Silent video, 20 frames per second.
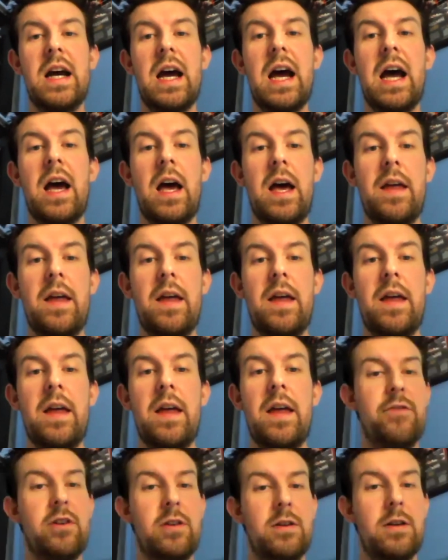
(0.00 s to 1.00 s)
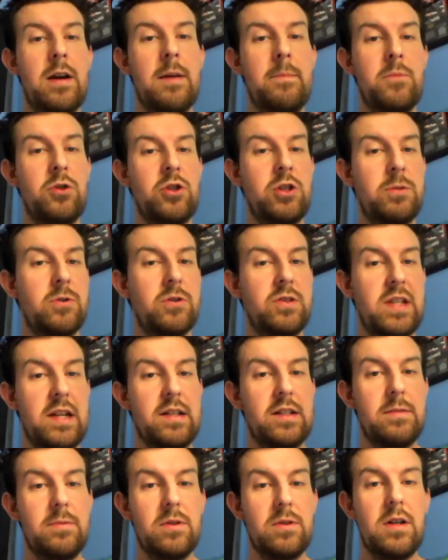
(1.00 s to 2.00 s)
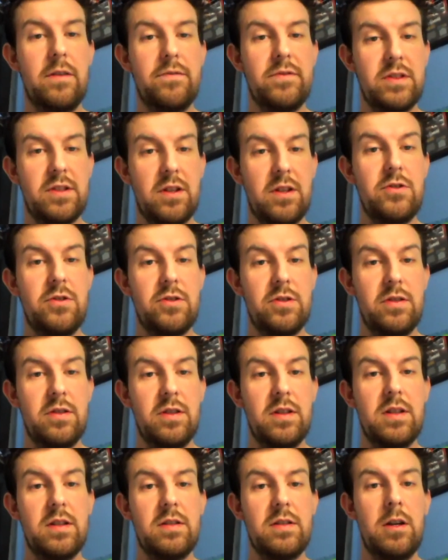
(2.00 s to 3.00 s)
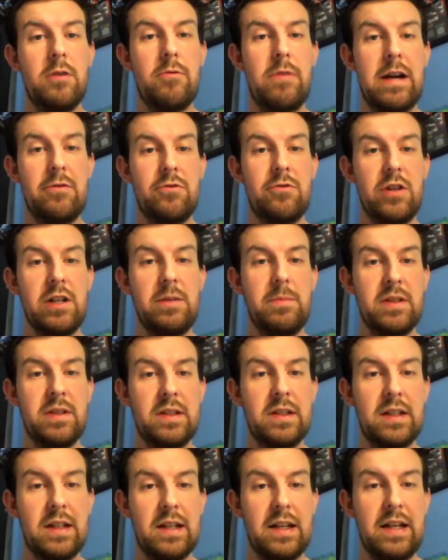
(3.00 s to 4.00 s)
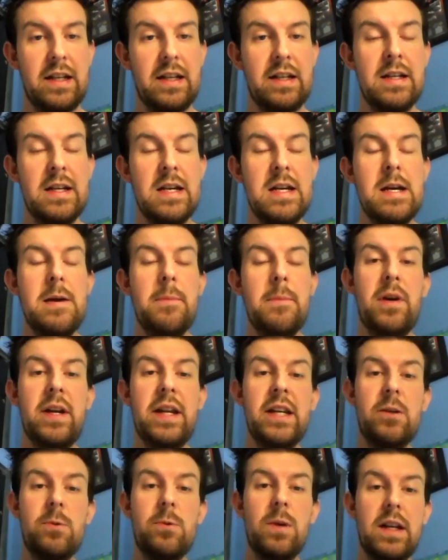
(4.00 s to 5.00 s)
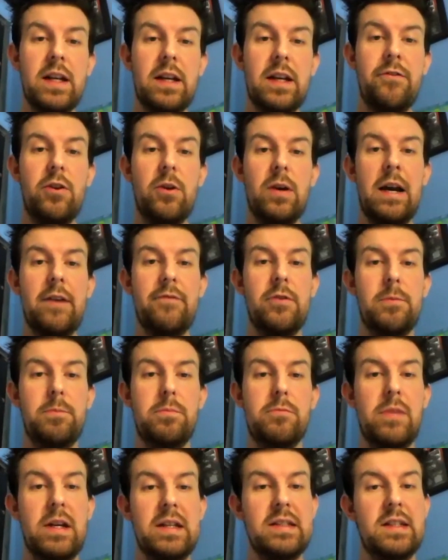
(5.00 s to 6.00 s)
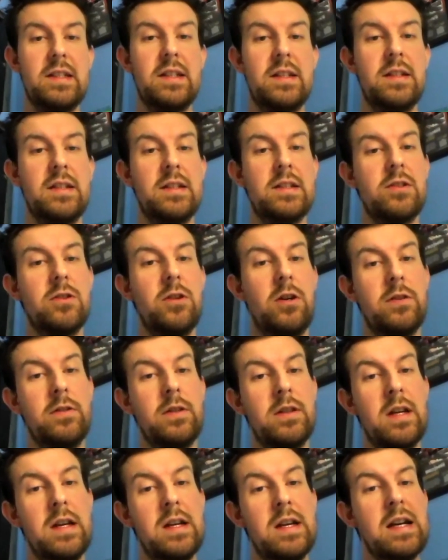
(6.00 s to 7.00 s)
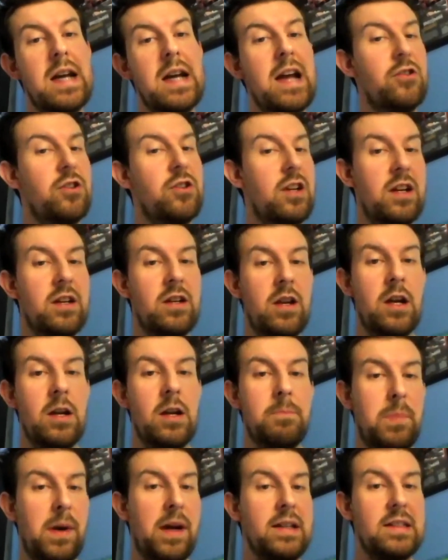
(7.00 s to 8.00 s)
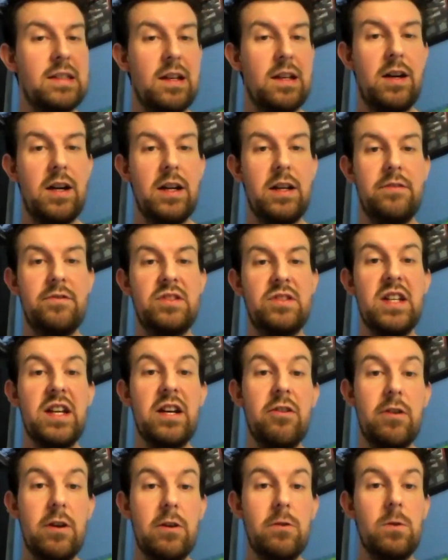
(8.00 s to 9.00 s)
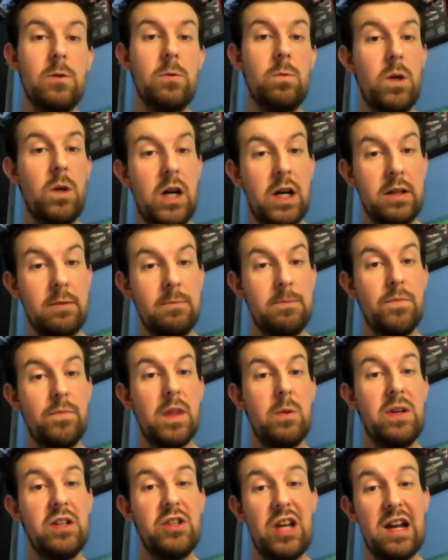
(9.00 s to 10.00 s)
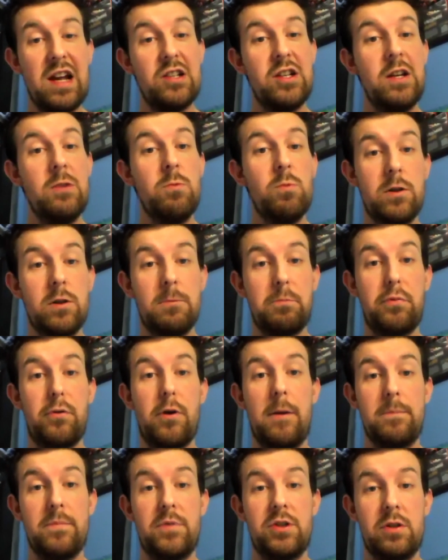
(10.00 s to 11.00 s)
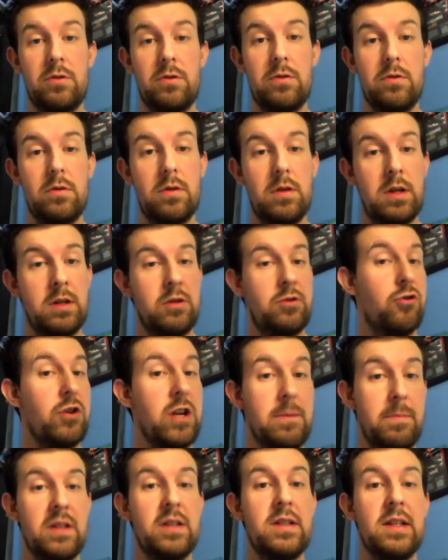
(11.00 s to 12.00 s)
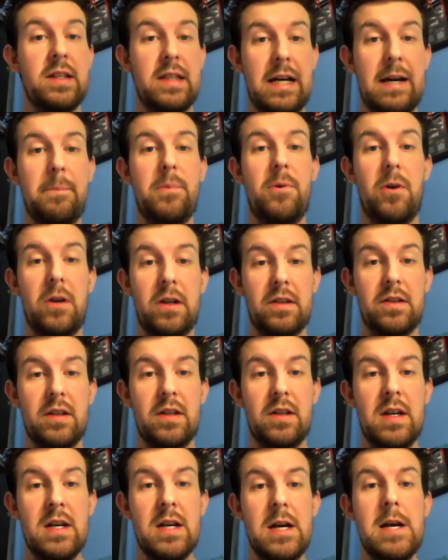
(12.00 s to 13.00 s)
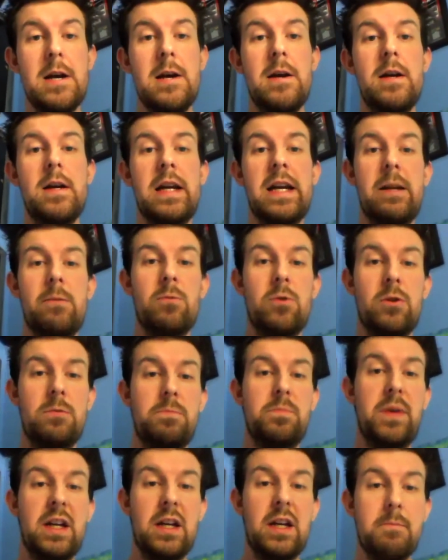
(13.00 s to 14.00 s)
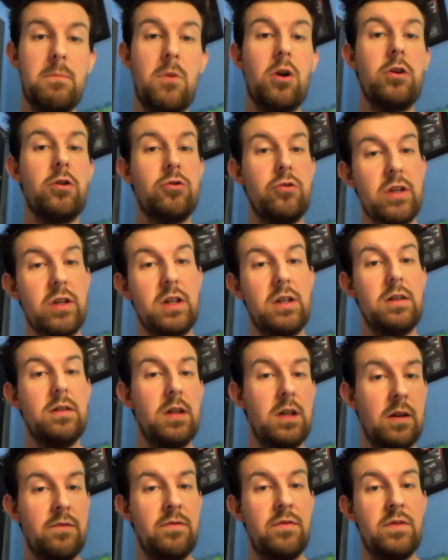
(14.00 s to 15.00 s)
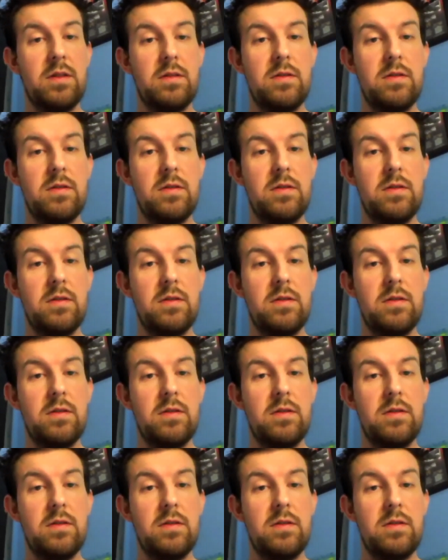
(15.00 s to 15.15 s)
and then have a much more sensible conversation around treatment and care. But equally, if you have a resident that's gone actually a baseline of 0 or 1, which actually wouldn't prompt a treatment at that point, it would be a monitoring of